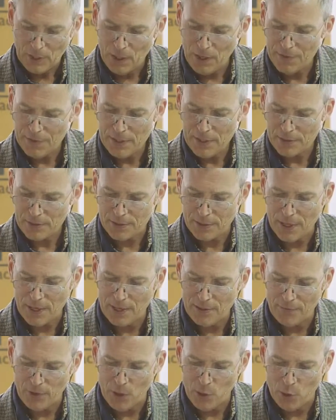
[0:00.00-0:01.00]
On the
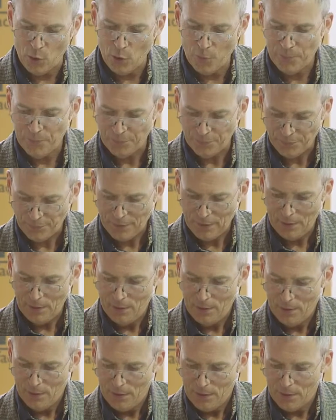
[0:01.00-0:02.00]
inside of a home,
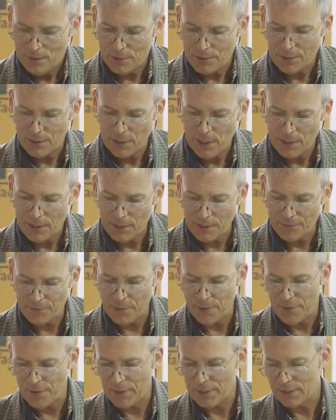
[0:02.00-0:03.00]
there's a lot of
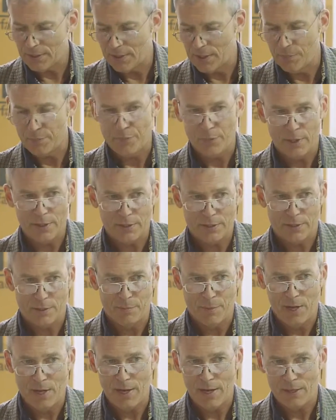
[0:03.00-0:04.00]
different things that bring to
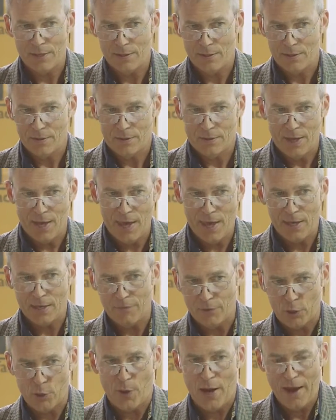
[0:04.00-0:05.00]
mind the hand
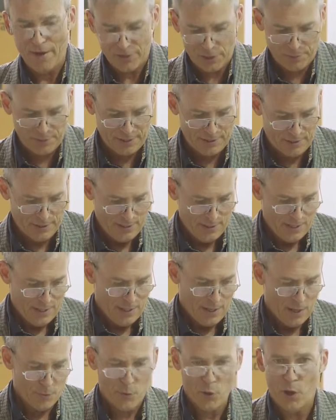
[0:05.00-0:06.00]
of a craftsman.
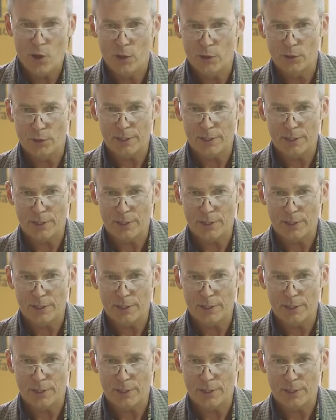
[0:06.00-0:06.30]
And we're all